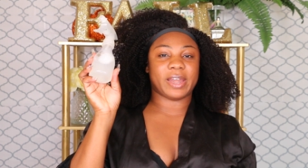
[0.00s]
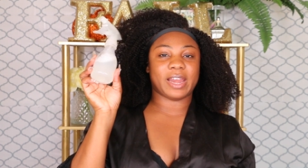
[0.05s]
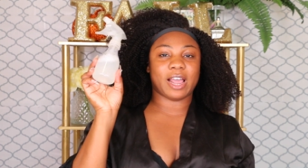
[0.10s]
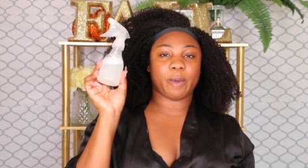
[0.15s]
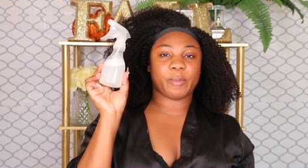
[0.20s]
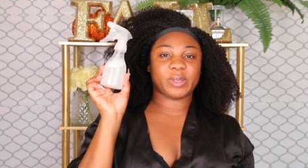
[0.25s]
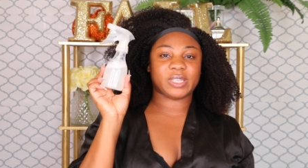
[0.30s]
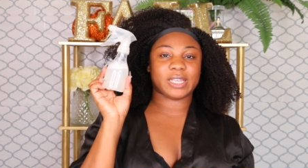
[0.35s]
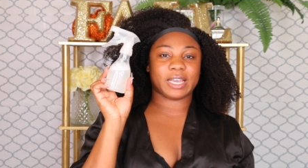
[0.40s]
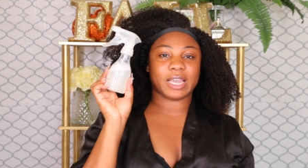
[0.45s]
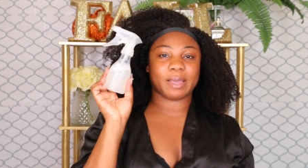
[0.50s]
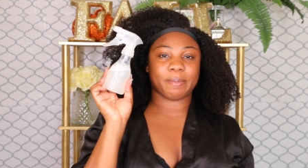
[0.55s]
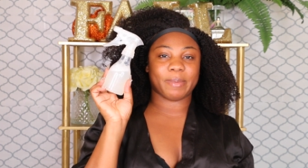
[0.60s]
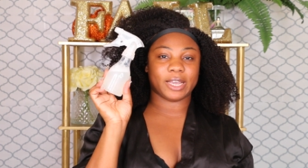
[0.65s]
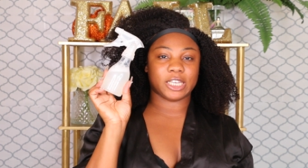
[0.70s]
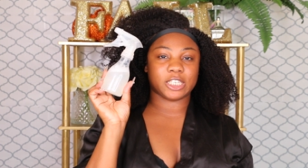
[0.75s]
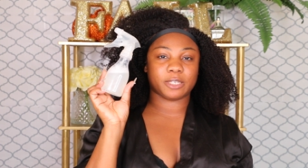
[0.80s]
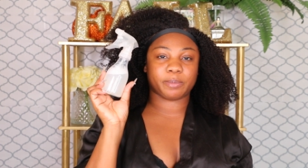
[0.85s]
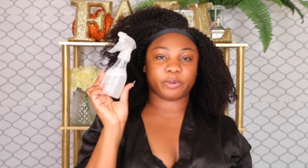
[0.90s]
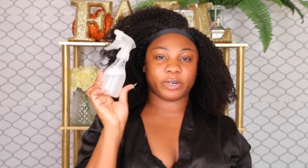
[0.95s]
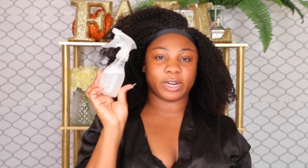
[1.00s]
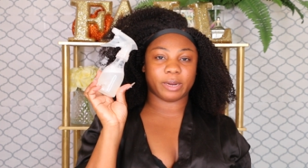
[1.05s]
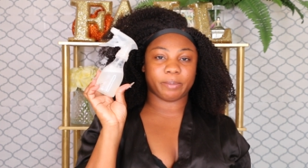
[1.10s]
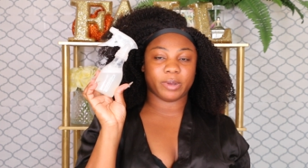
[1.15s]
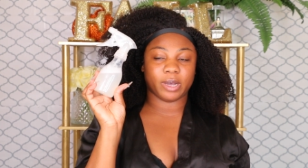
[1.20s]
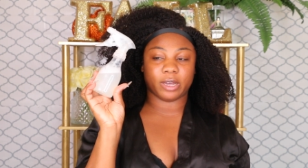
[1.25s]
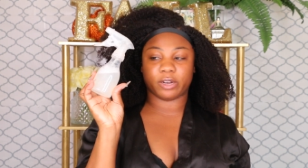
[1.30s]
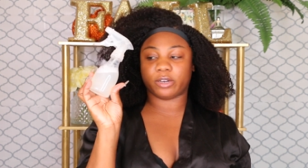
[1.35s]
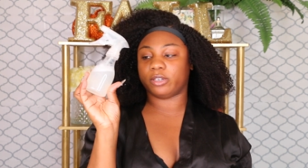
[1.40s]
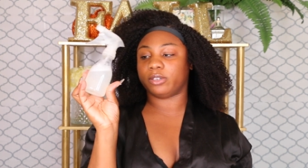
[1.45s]
now I'll be taking my spray
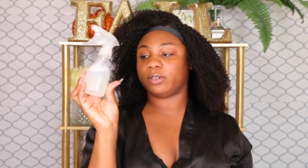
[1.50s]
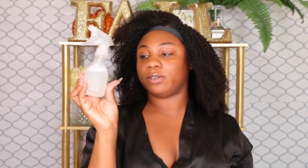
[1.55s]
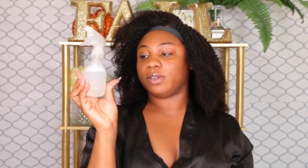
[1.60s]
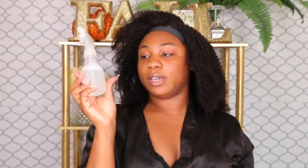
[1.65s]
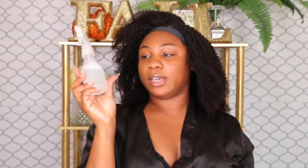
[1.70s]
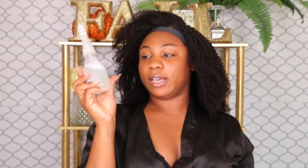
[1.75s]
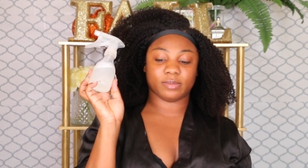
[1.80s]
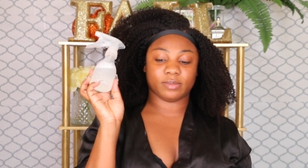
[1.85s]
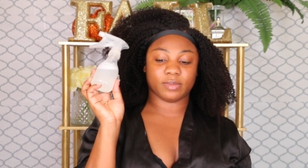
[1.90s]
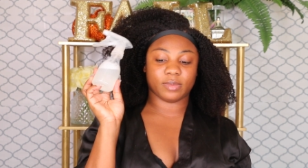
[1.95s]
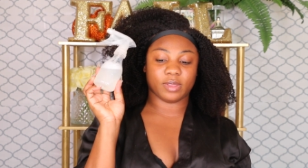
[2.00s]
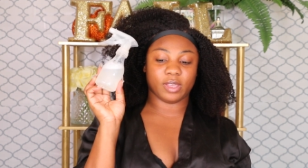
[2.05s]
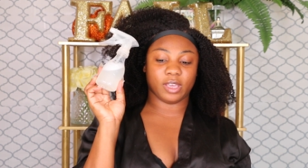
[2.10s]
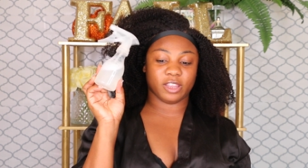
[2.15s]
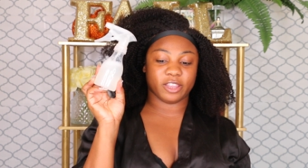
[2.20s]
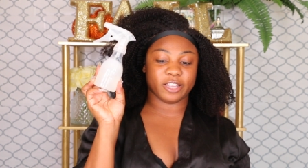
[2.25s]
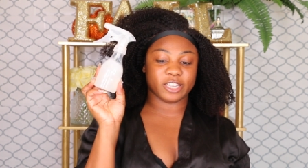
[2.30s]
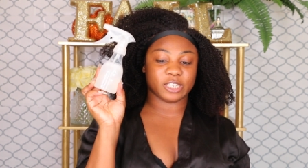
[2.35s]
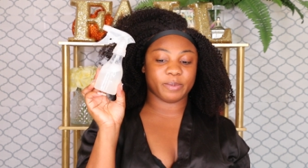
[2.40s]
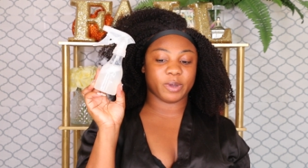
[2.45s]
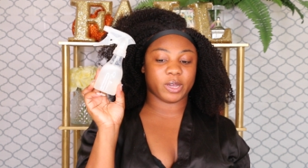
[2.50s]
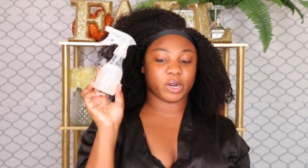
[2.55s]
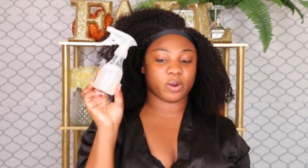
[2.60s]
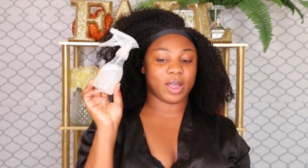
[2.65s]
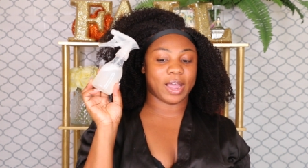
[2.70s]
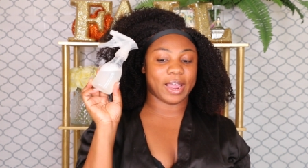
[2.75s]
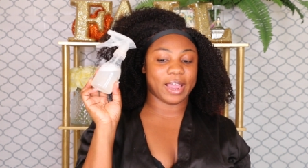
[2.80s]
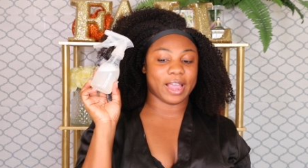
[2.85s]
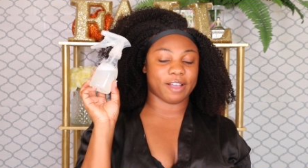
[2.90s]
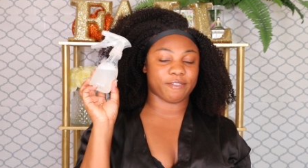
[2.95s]
bottle. In this bottle
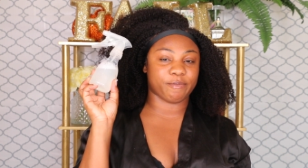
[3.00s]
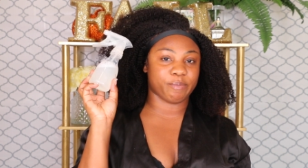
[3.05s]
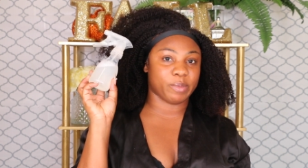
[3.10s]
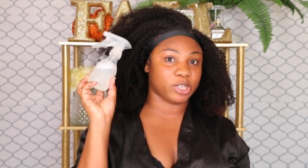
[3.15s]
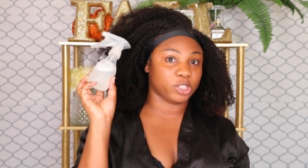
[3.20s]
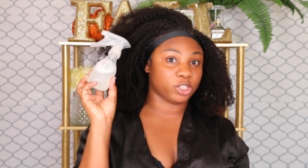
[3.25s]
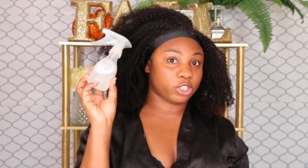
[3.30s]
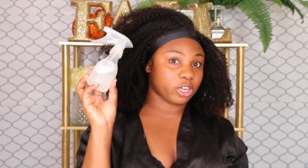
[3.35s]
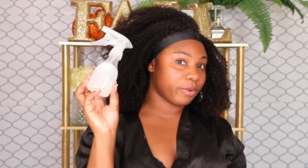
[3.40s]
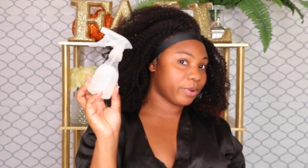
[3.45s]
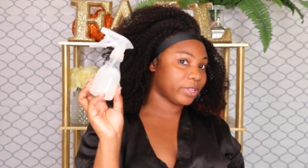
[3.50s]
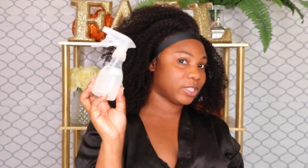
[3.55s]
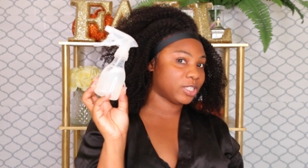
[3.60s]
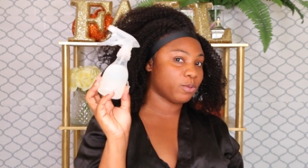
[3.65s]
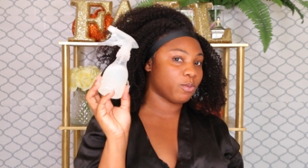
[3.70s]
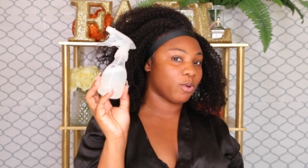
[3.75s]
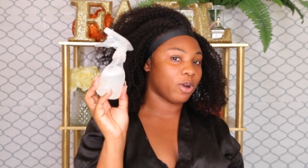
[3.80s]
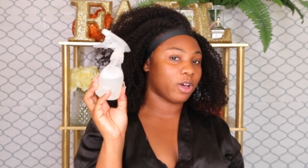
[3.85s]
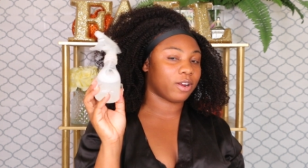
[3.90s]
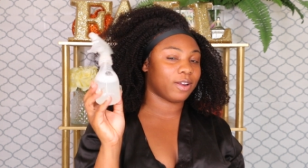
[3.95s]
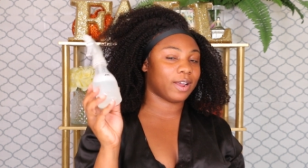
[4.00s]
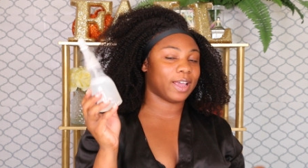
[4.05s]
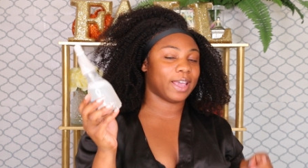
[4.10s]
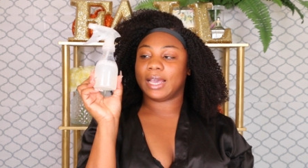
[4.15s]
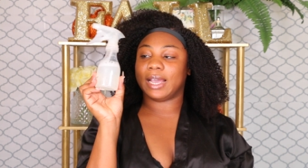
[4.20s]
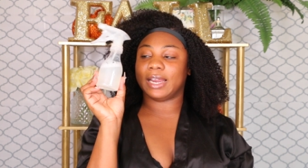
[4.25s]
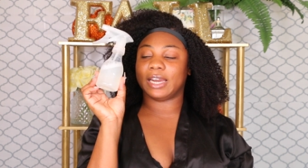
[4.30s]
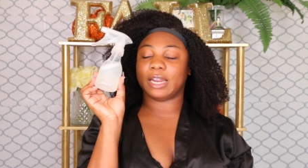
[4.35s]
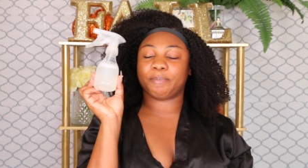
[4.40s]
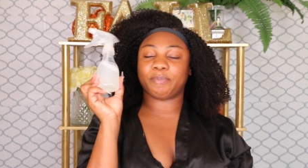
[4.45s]
I have majority water
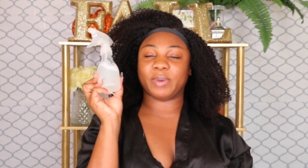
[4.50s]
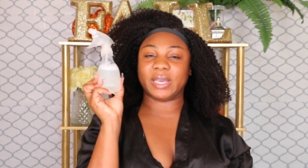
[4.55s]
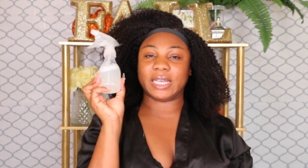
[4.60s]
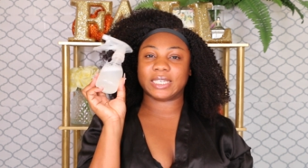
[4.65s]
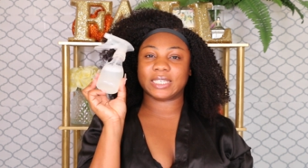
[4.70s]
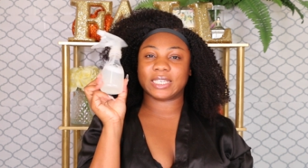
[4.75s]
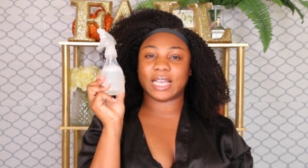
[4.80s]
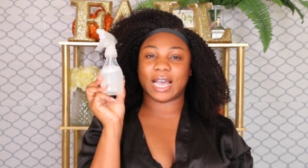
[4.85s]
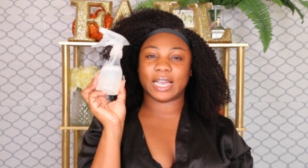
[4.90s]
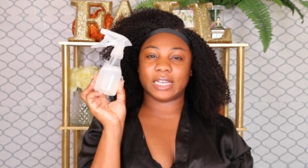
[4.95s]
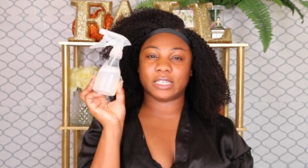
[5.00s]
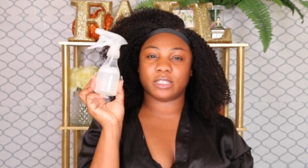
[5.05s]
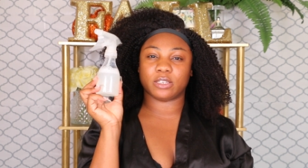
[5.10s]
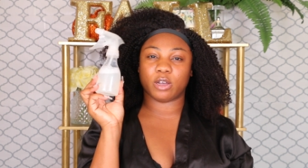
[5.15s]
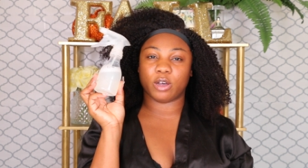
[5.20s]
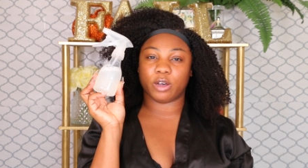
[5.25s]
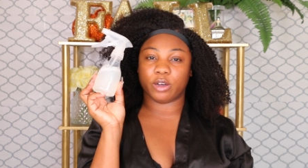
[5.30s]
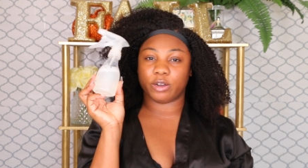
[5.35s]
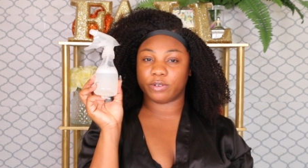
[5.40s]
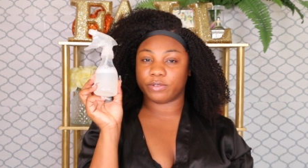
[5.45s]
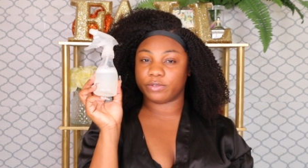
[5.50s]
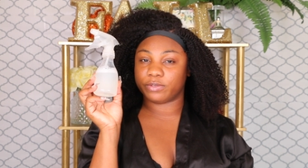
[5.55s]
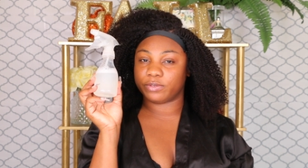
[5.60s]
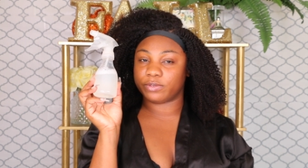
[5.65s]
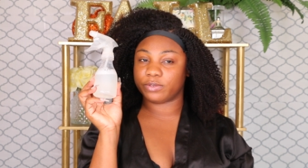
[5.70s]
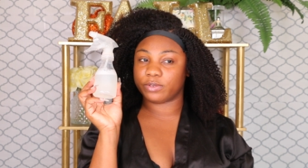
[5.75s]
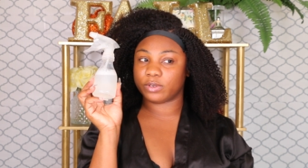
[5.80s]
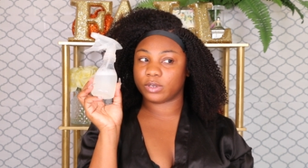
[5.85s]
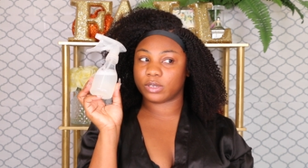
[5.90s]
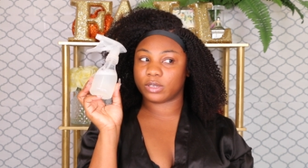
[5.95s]
and a pea size
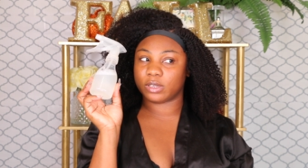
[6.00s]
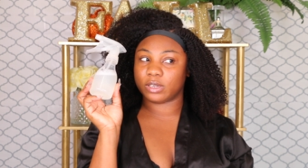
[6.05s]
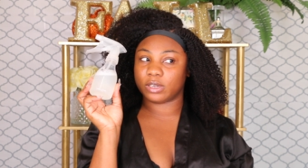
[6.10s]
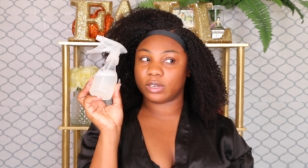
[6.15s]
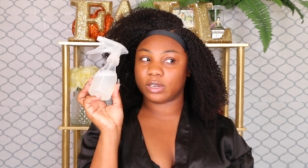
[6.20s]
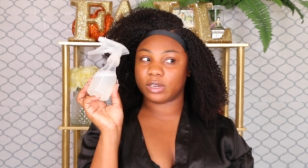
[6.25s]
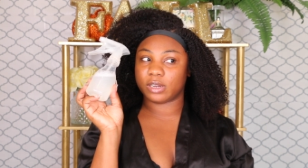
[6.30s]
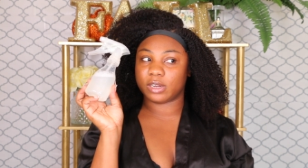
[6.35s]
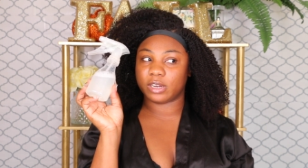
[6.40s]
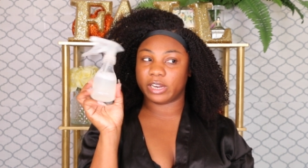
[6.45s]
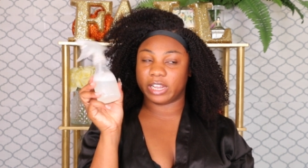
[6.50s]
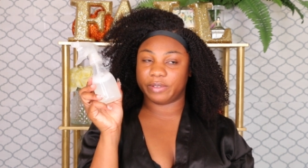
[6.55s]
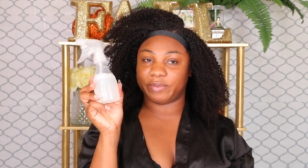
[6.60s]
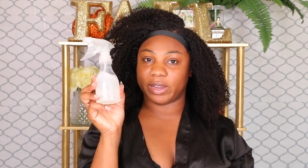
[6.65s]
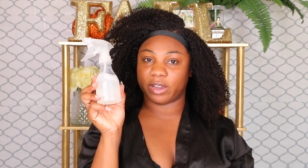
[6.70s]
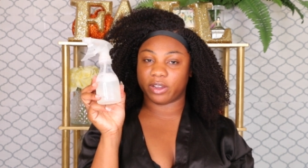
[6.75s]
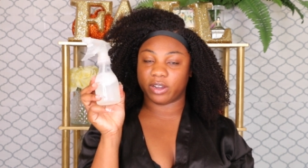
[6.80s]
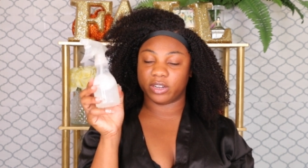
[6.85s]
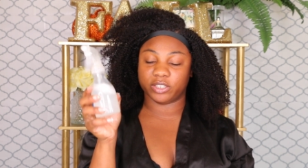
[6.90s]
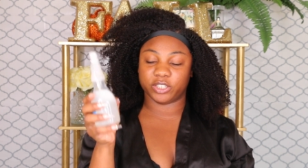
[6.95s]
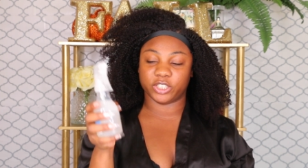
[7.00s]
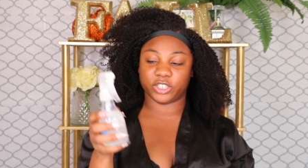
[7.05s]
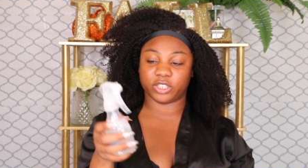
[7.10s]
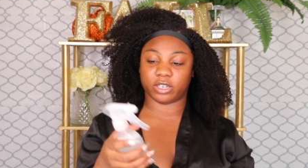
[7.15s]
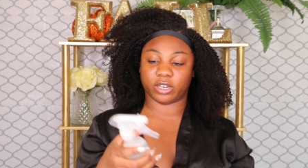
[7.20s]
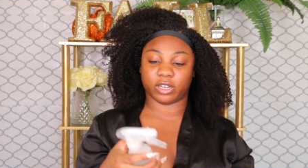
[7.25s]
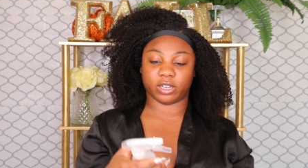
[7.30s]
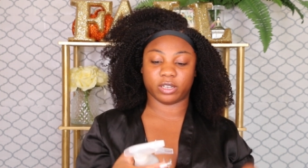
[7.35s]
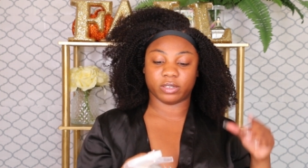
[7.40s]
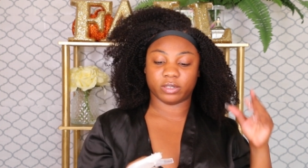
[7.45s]
of leave-in
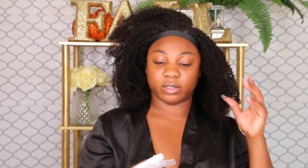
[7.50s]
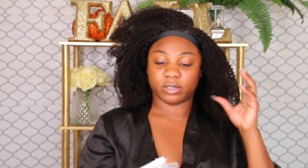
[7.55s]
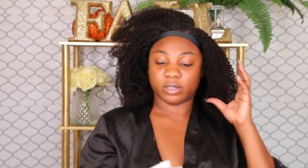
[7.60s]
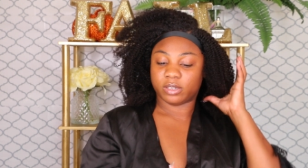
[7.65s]
conditioner.